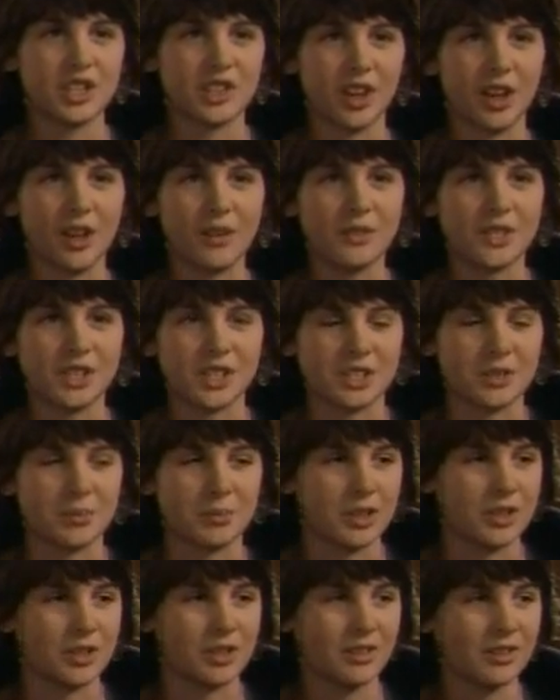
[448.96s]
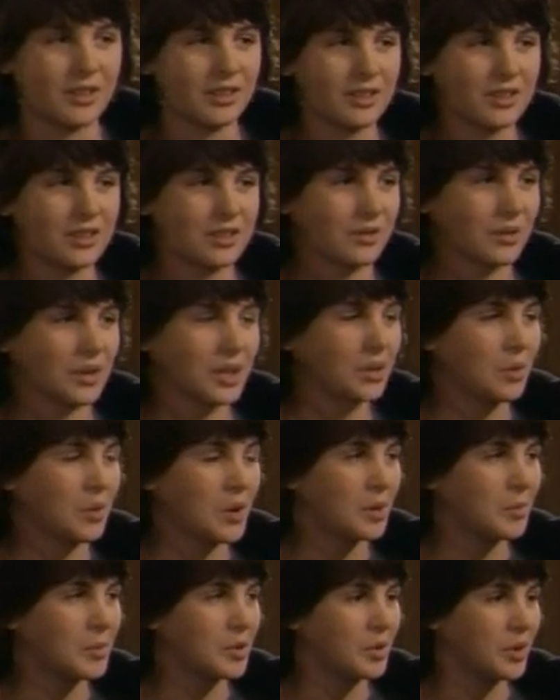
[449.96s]
she loves us, but she's running
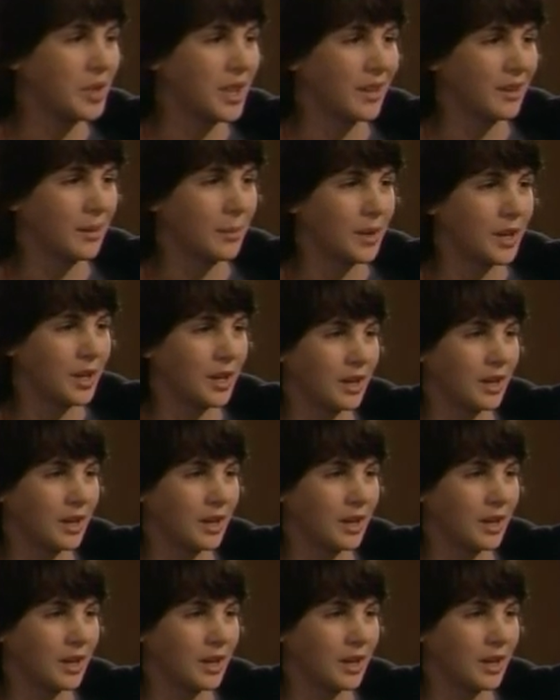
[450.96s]
away to be with him.